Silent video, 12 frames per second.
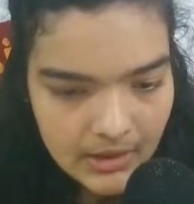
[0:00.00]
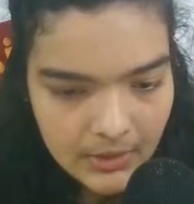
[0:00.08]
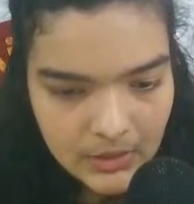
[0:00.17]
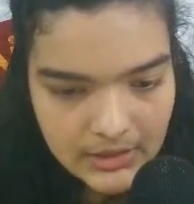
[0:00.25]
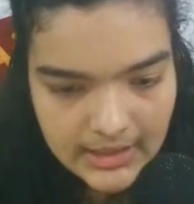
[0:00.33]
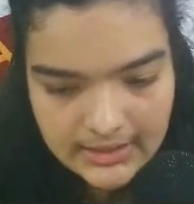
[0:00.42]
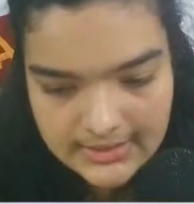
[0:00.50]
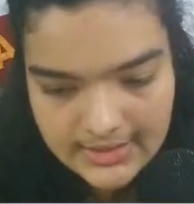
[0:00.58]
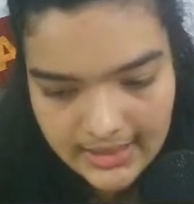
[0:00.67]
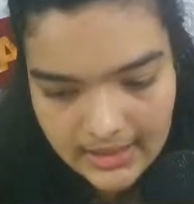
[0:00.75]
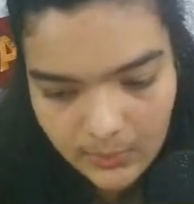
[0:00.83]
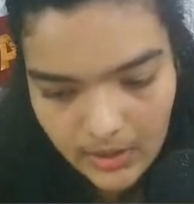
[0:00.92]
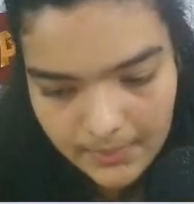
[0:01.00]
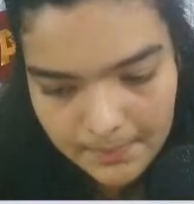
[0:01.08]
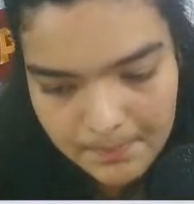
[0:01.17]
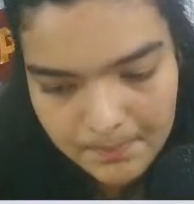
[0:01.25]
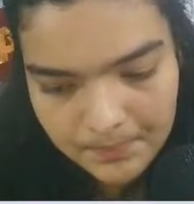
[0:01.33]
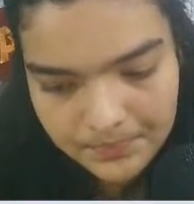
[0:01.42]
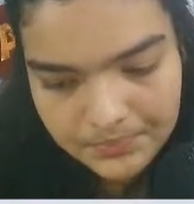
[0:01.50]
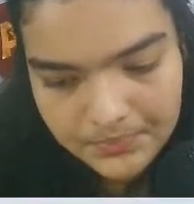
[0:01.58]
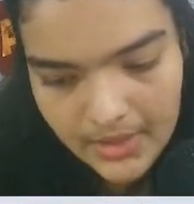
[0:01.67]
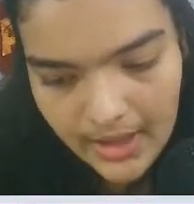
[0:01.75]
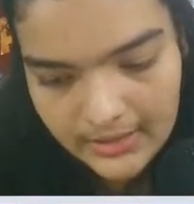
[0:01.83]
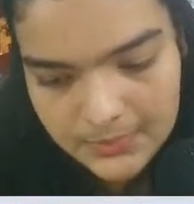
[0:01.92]
We'll take the second one,
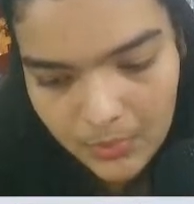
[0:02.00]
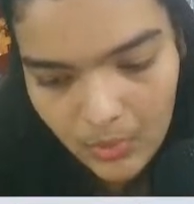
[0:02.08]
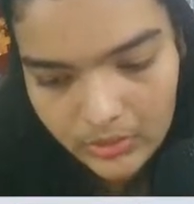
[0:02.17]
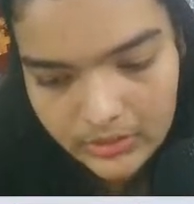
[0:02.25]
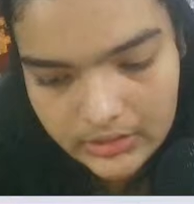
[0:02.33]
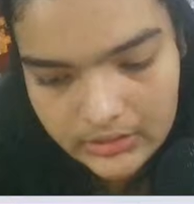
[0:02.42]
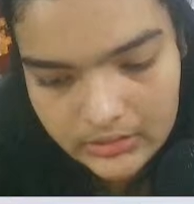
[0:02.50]
export it,